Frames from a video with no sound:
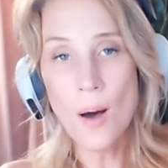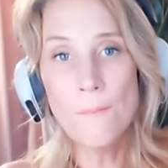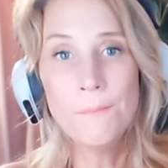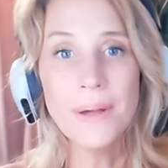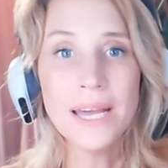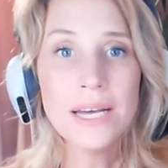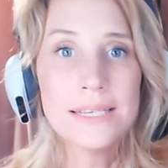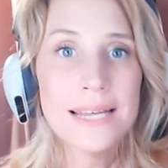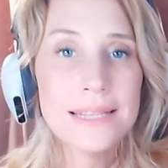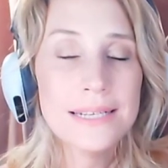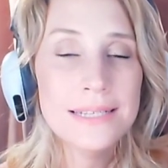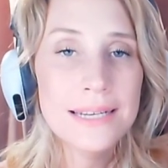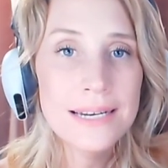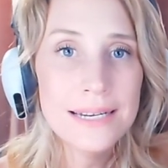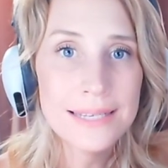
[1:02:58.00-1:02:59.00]
Because at the
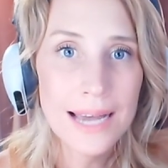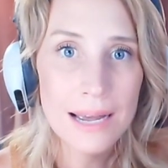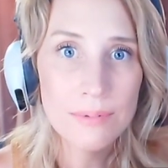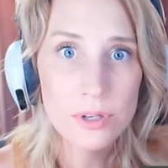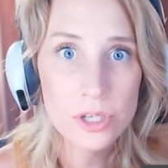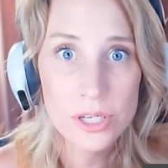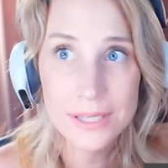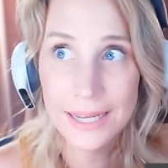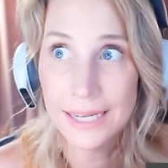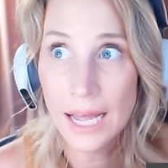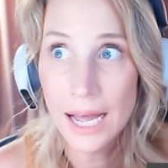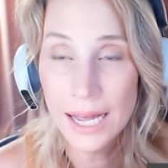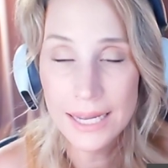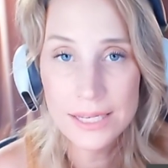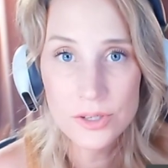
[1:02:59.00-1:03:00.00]
dinner table, she's like,
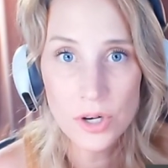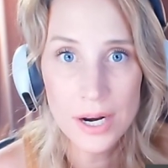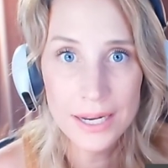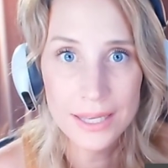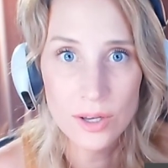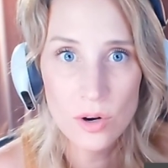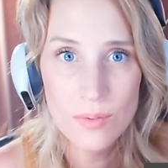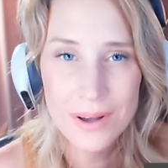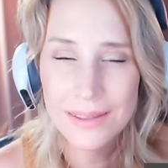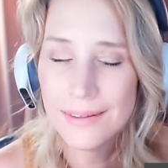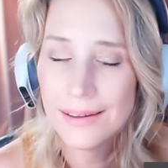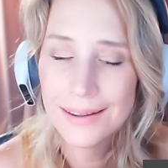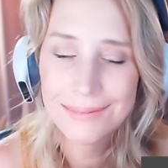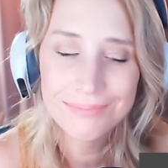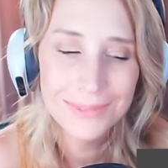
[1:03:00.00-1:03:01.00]
he's trying to kill me. And they're
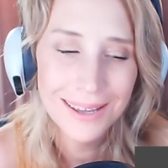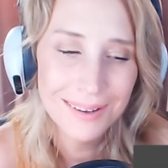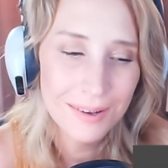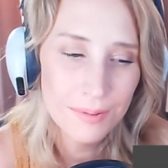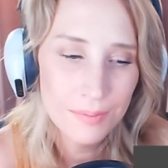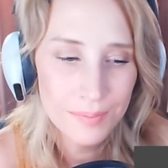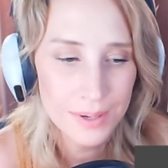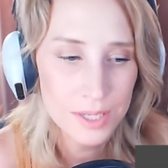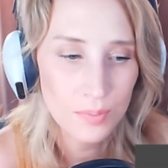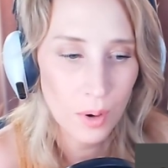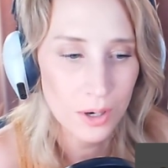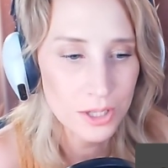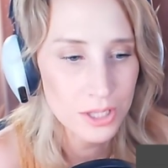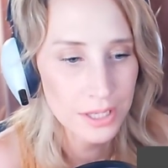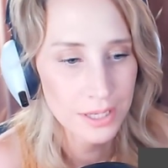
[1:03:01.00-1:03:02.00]
like, oh, pish
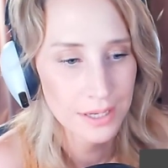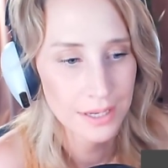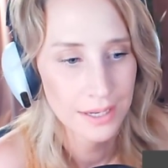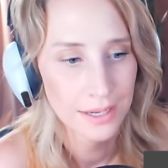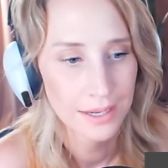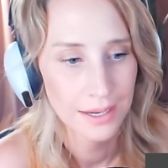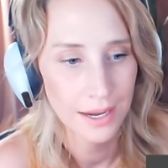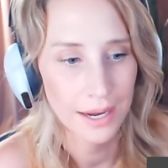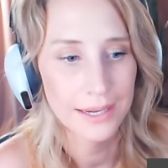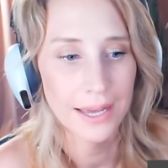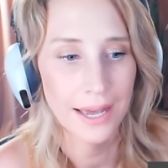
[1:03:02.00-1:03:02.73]
posh. Okay.